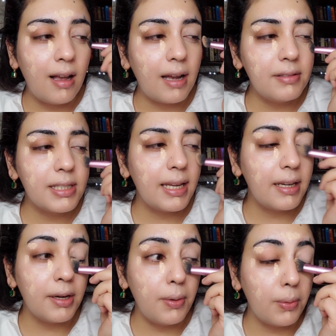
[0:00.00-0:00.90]
i was
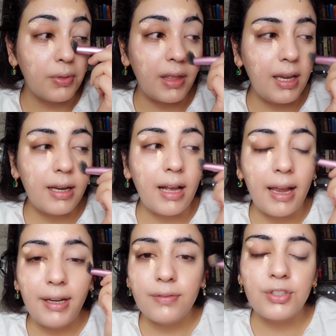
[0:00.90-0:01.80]
like no they
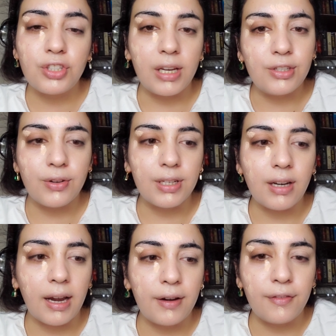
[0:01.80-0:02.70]
kind of change your
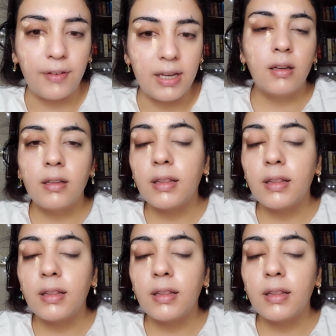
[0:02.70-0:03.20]
entire face